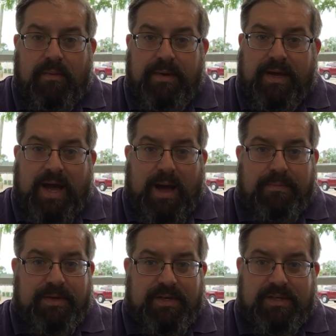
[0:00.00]
make
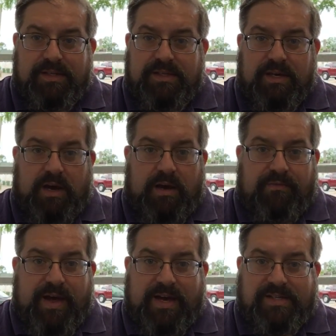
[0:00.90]
copies,
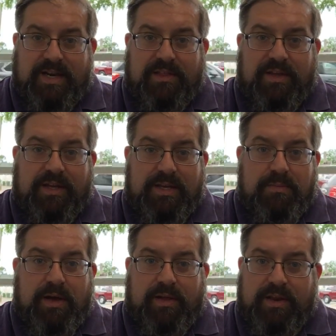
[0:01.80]
fax anything,
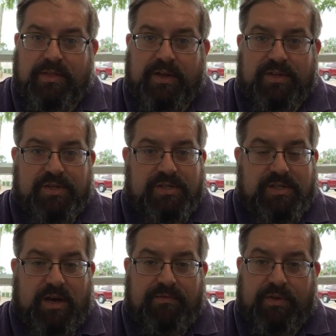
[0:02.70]
email anything,
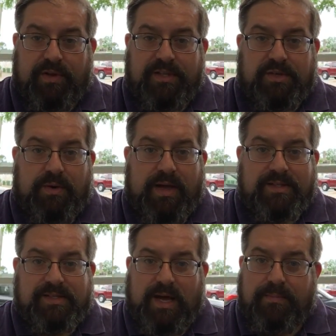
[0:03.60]
just if the lights are
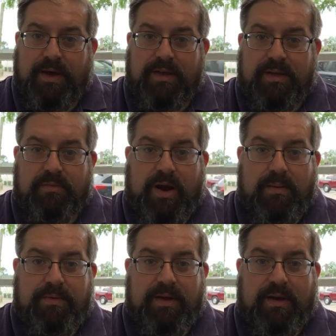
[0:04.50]
on, stop on in. We're
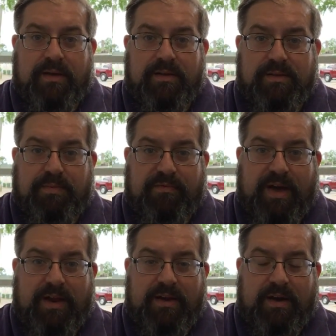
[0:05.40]
happy to
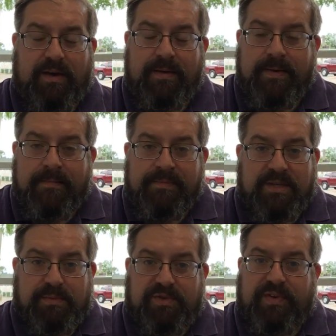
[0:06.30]
provide
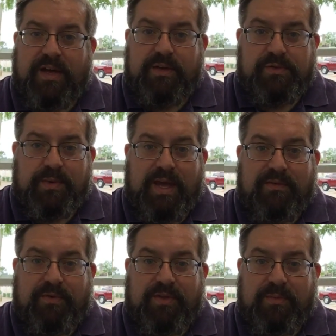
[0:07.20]
as much value as we
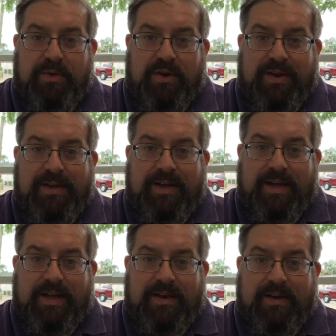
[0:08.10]
can for the community,
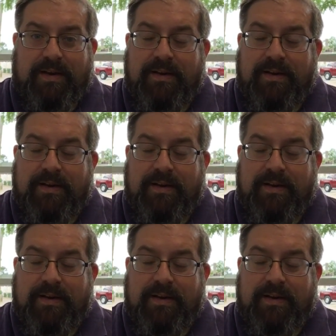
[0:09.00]
and